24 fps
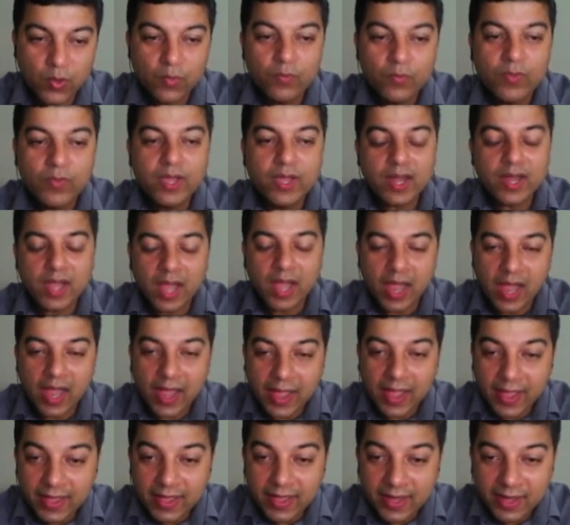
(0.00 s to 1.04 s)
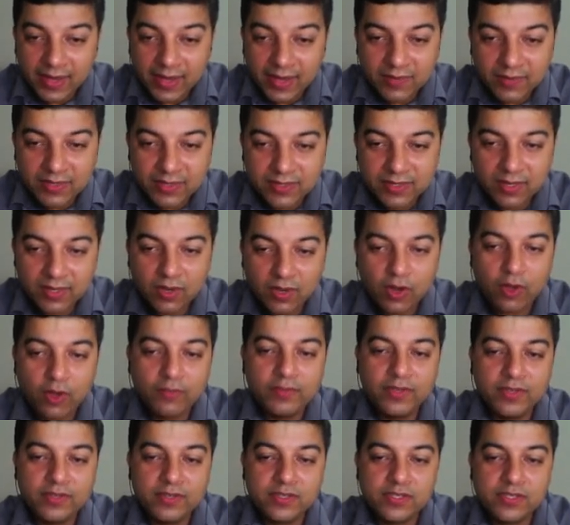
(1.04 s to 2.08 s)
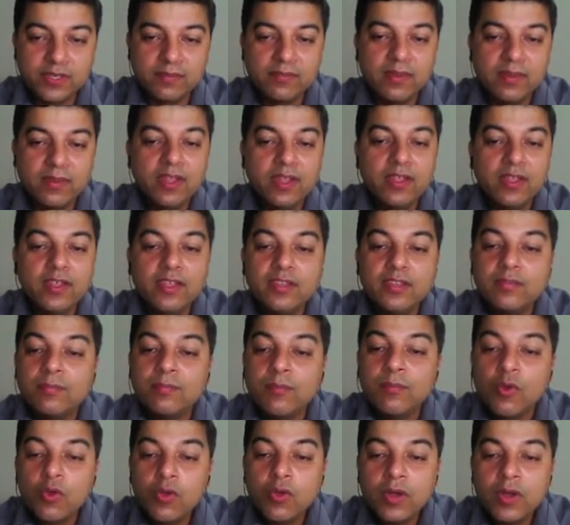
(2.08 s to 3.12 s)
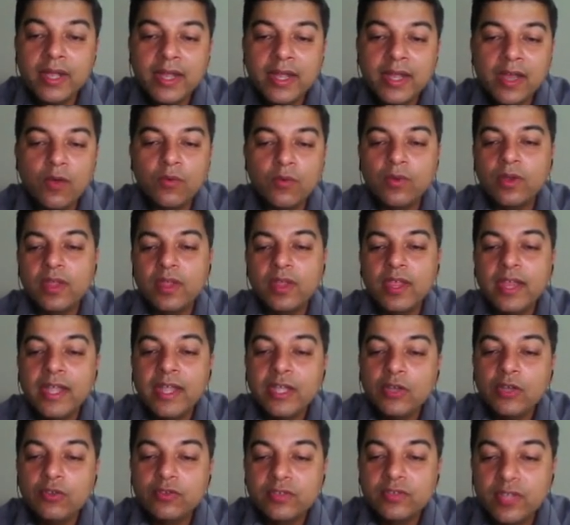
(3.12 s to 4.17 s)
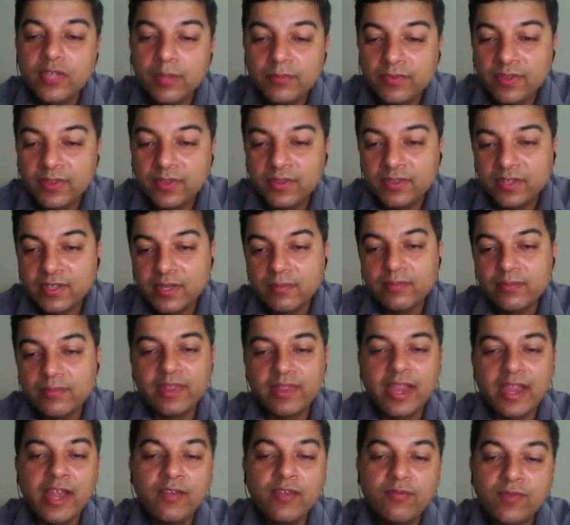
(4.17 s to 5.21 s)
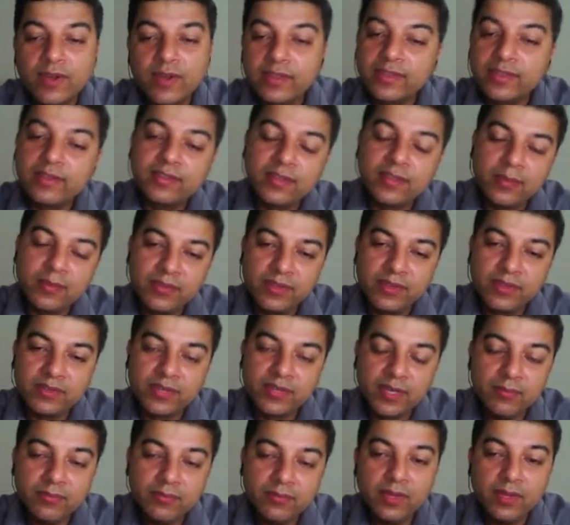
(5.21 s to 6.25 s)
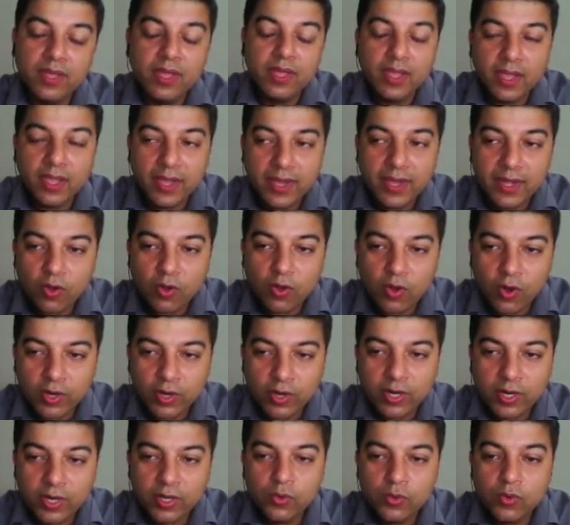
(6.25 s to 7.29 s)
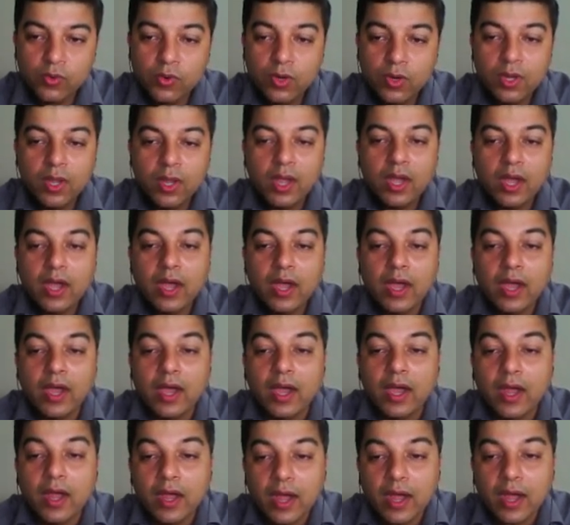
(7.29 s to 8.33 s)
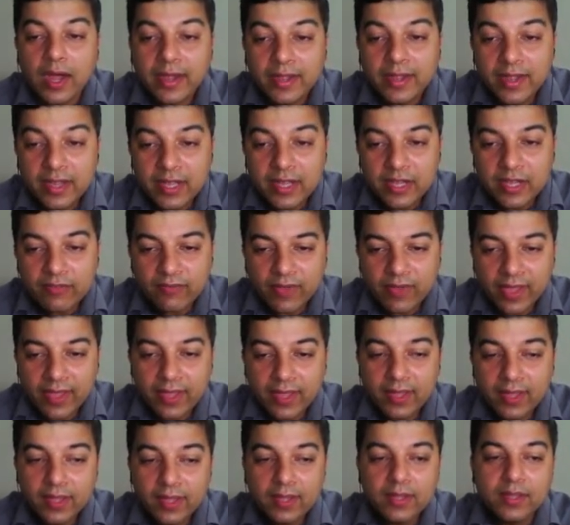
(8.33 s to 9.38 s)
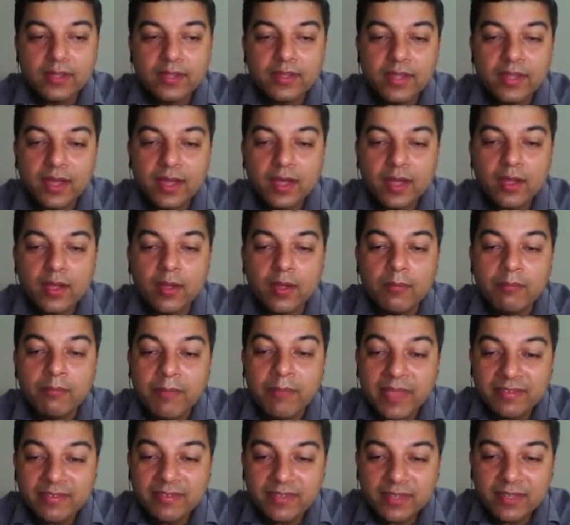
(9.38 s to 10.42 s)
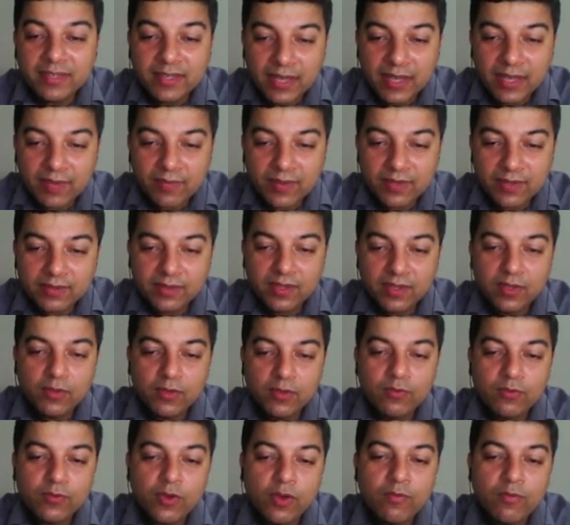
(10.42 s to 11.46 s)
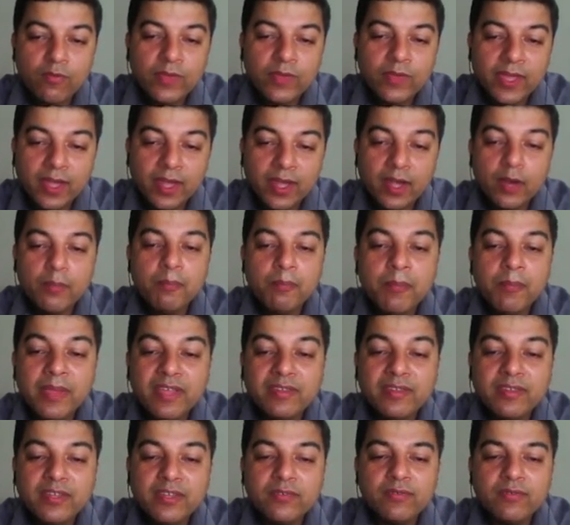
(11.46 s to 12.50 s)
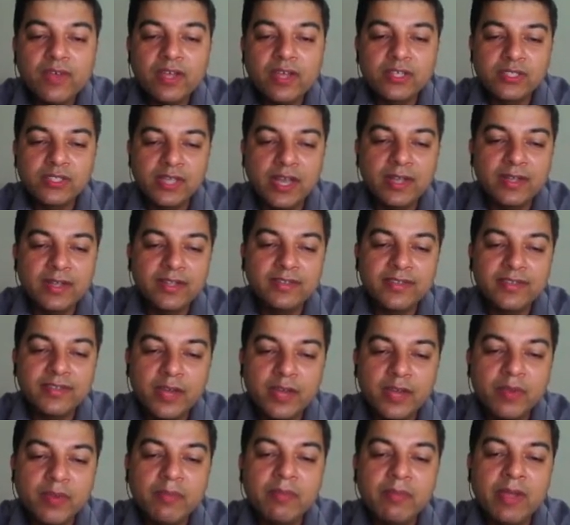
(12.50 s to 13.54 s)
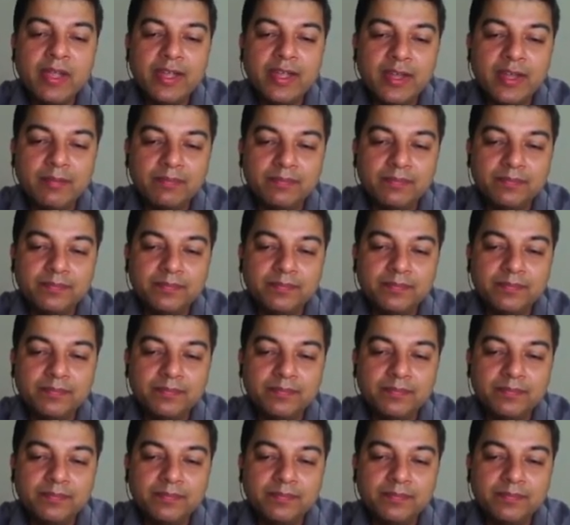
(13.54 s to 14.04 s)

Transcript: where a higher level of system is broken down into subsystems and further subsystems in order to identify the basic levels from where basic functionalities can be built up.